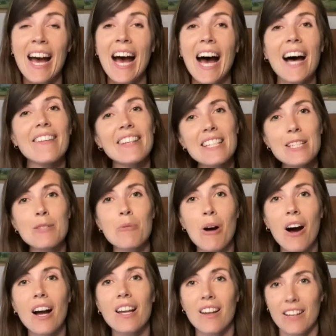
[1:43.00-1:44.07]
and this is what
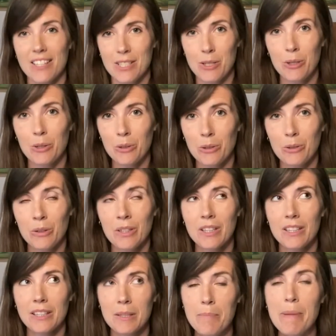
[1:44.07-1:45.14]
I like to call
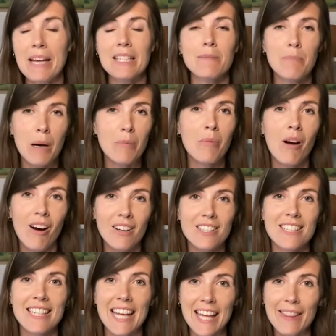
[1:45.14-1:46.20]
the best pub
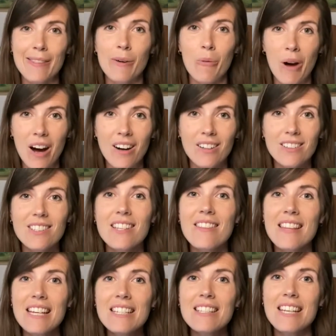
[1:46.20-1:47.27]
garden in the world.
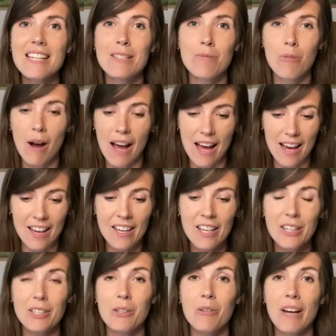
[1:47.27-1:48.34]
This is where
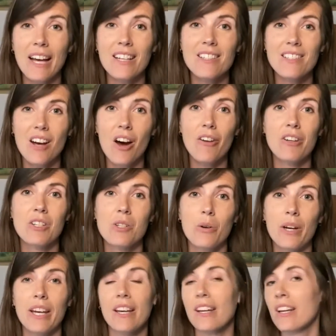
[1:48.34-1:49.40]
your guests are
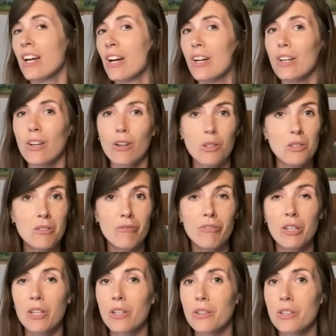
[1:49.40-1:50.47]
enjoying lots of
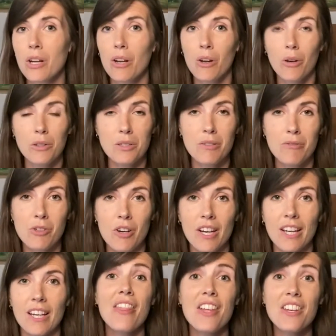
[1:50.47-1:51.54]
food, lots of drink.
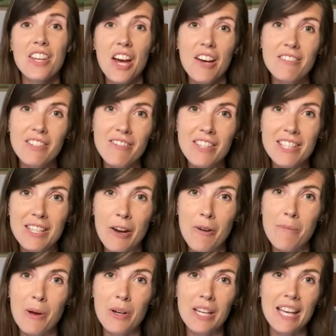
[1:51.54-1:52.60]
The nerves of the
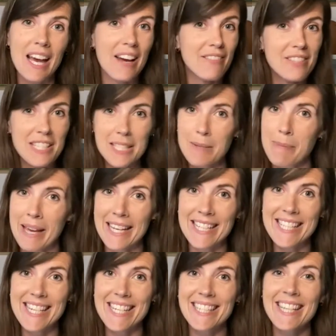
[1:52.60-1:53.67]
ceremony have
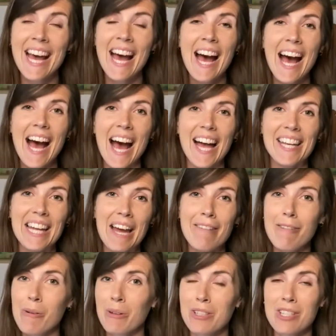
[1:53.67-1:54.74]
dissipated and
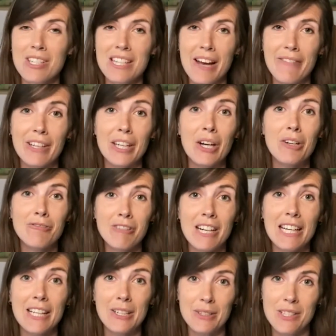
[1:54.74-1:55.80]
everyone's just having a
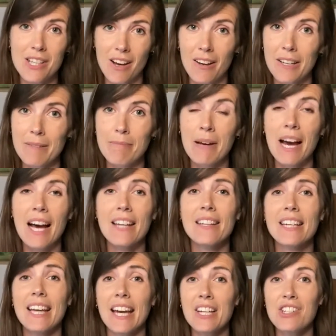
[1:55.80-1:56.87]
really good time, and the
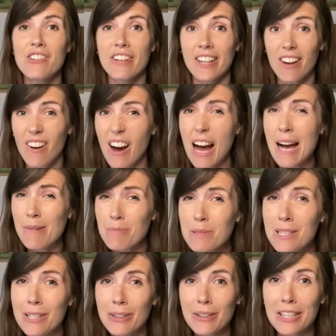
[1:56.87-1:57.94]
catering are
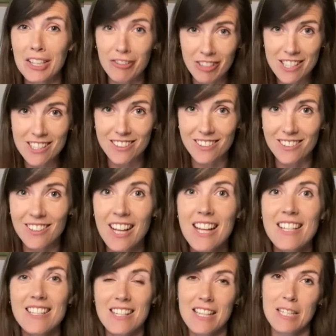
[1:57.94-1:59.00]
absolutely critical
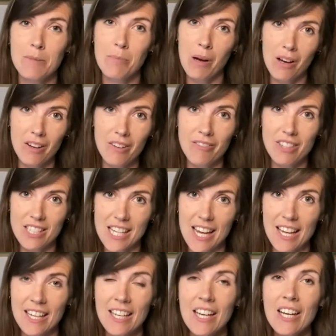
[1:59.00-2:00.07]
to this part of the
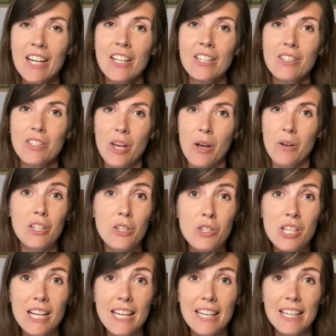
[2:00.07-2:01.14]
day. So
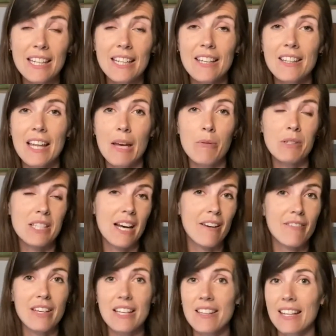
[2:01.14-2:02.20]
usually they would have either